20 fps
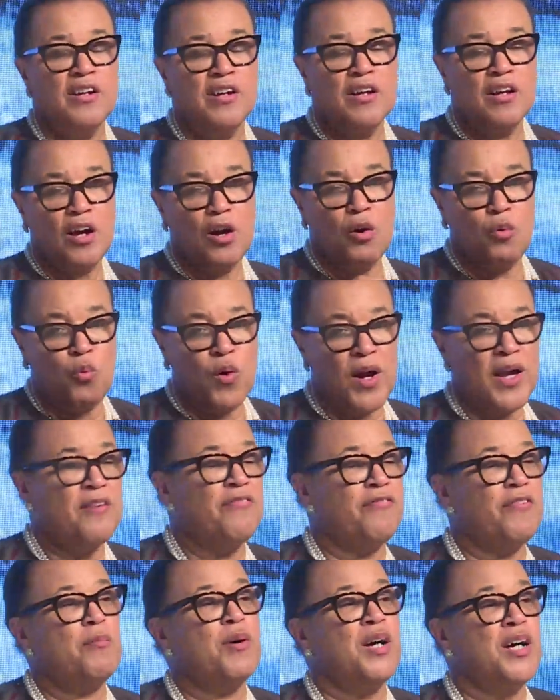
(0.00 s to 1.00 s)
away
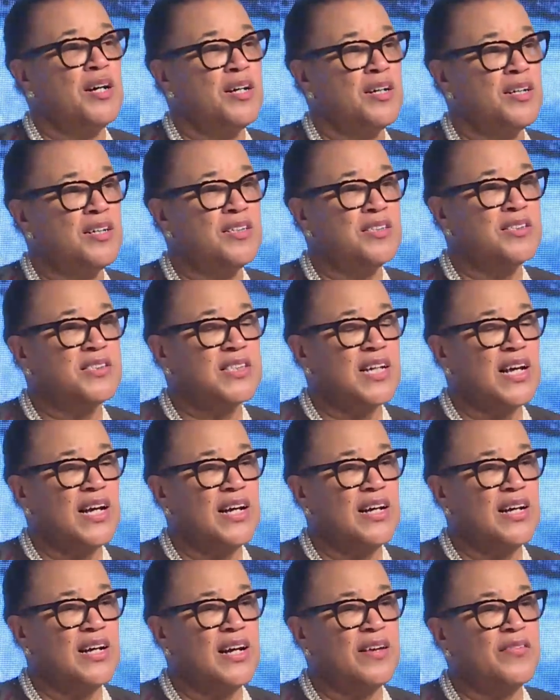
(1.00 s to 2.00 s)
from hers,
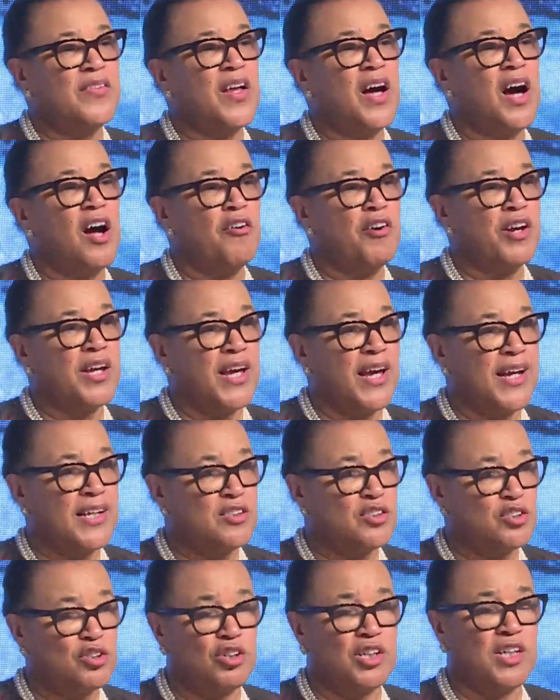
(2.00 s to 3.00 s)
and the
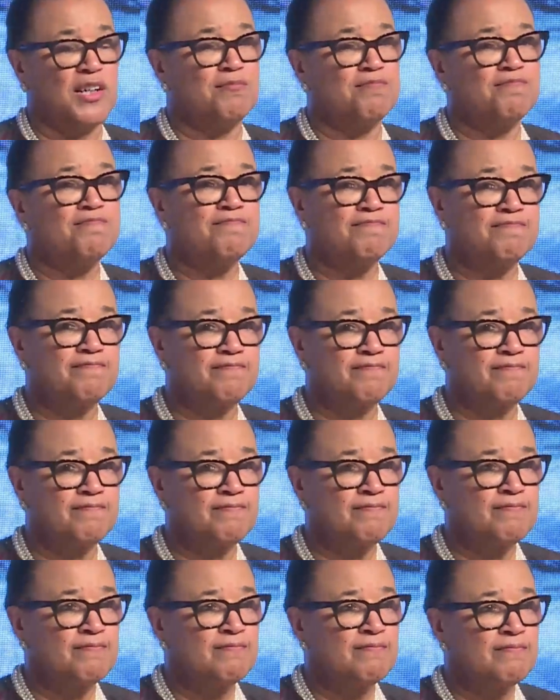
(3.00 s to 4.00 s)
hurricane took him.
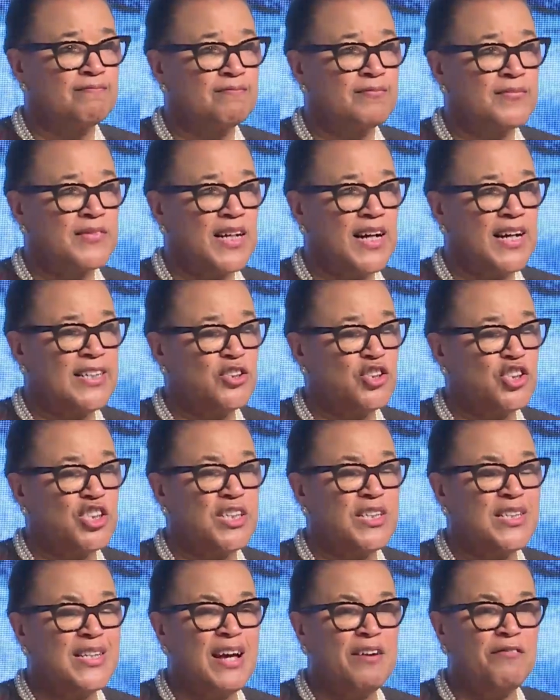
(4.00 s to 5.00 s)
And she
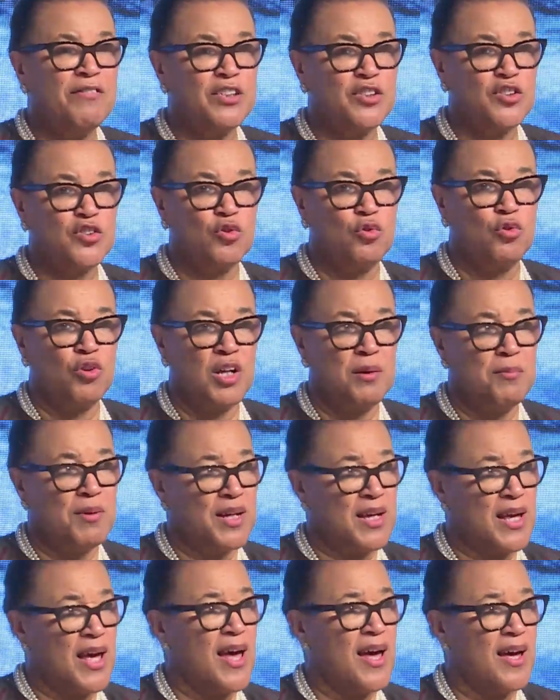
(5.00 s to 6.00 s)
never saw him
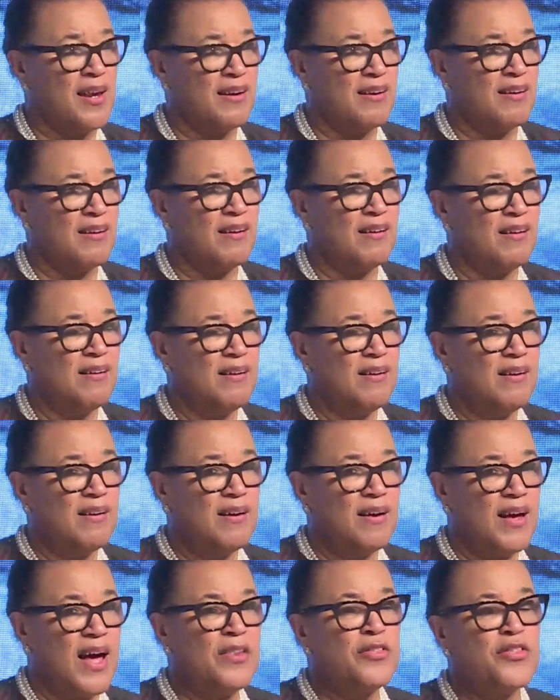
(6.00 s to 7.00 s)
again.
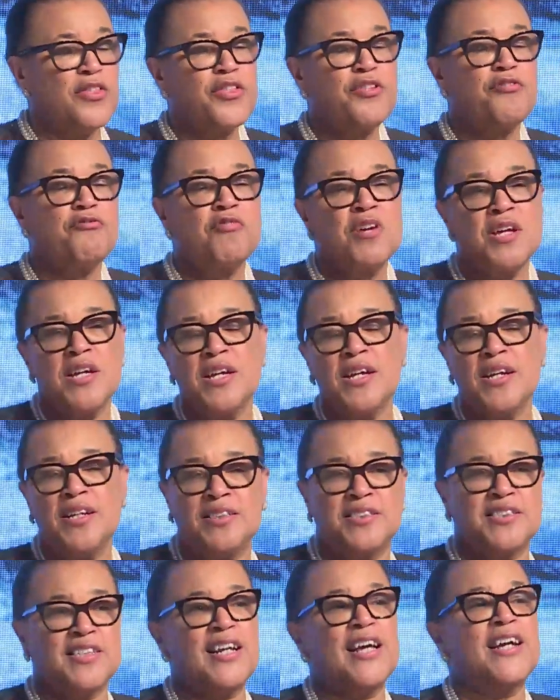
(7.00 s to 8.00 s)
And 3
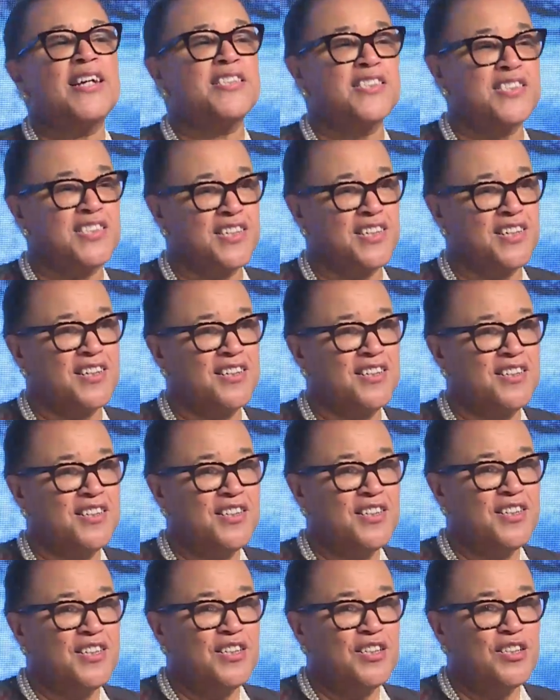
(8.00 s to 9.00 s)
years later,
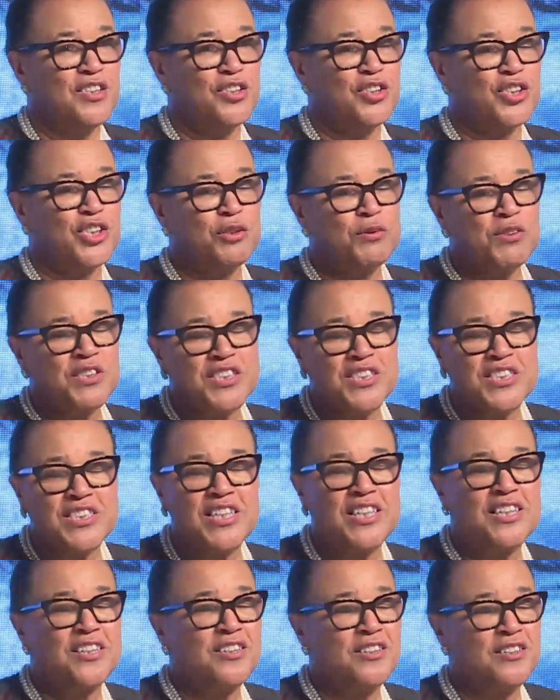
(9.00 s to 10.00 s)
she was
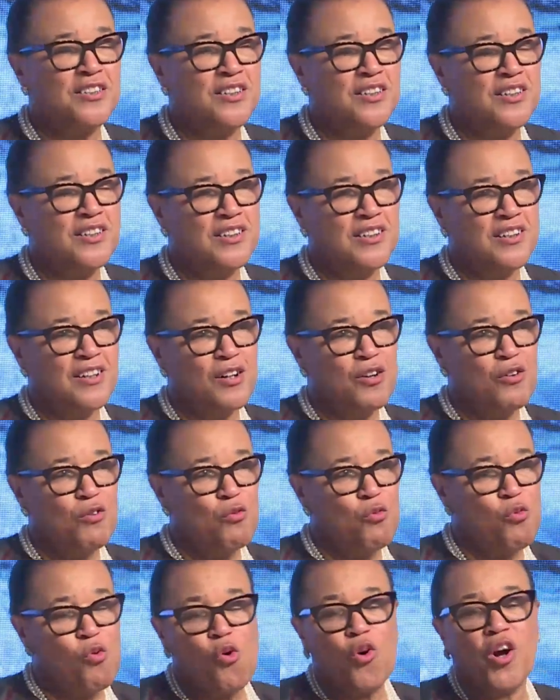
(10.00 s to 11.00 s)
still
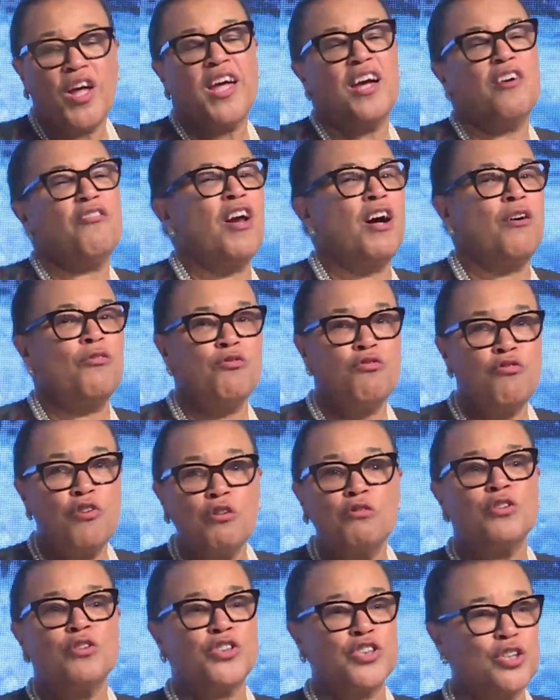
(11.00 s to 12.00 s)
walking around
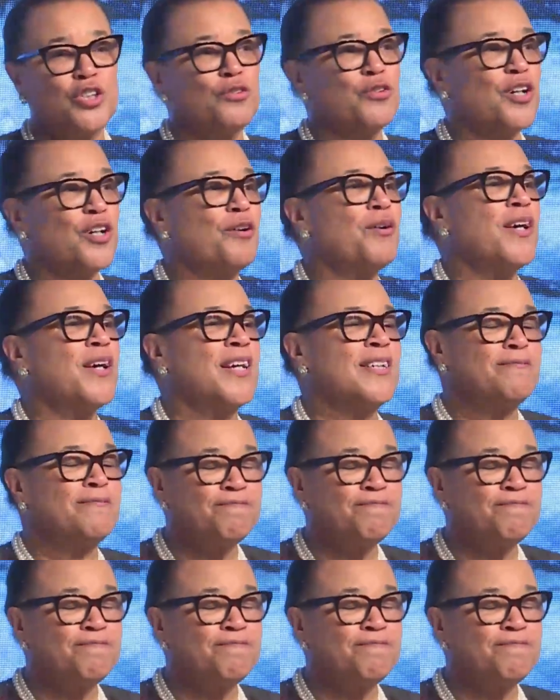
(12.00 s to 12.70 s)
Roseau going,